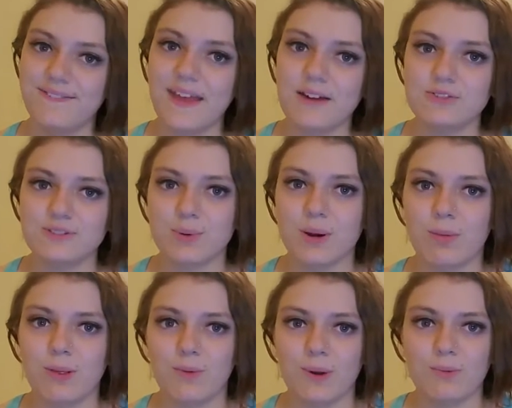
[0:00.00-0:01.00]
That was
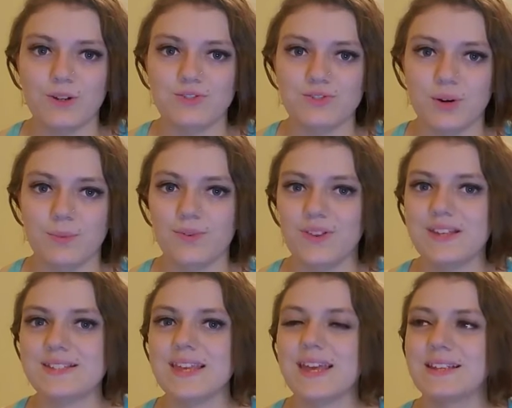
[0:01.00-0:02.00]
probably my one trope for
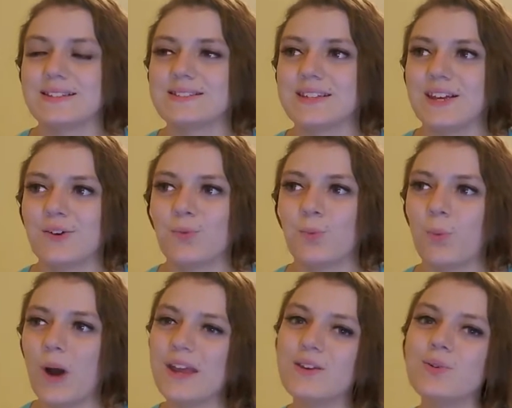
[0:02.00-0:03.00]
this, and
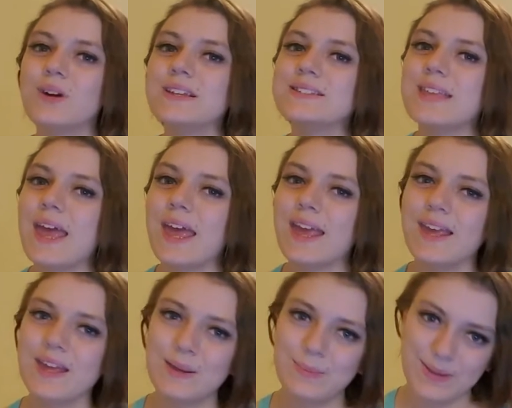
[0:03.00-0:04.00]
why do I
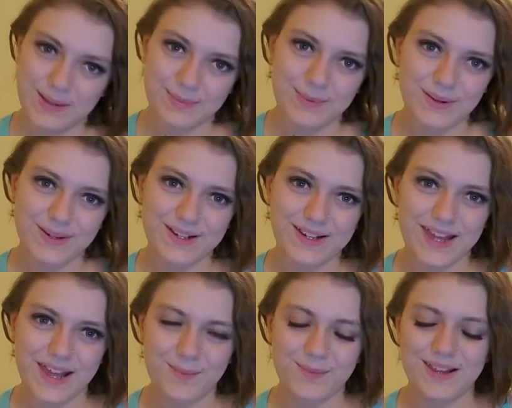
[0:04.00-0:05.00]
say people are gonna
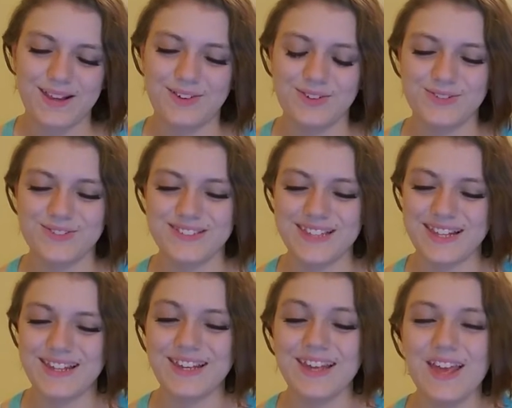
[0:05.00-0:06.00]
hate me who have
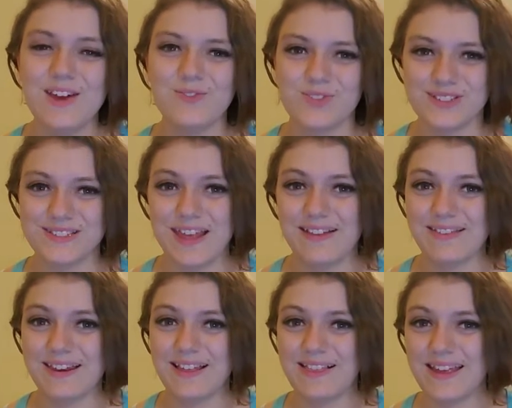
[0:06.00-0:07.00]
seen it for saying
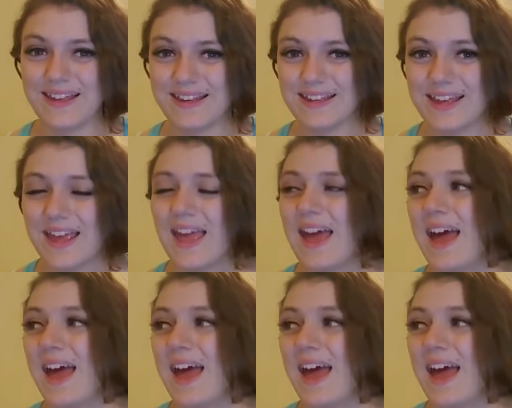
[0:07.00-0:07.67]
that I like it?